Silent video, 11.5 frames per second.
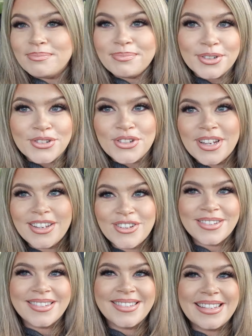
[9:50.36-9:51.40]
But Jake
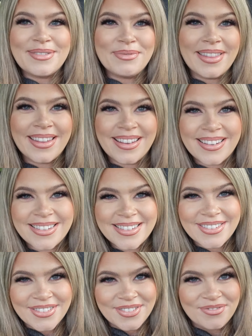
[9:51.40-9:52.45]
doesn't seem to think
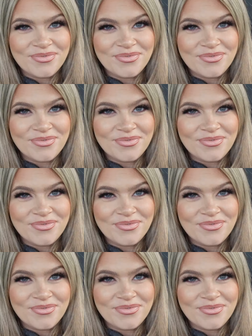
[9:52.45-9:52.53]
so.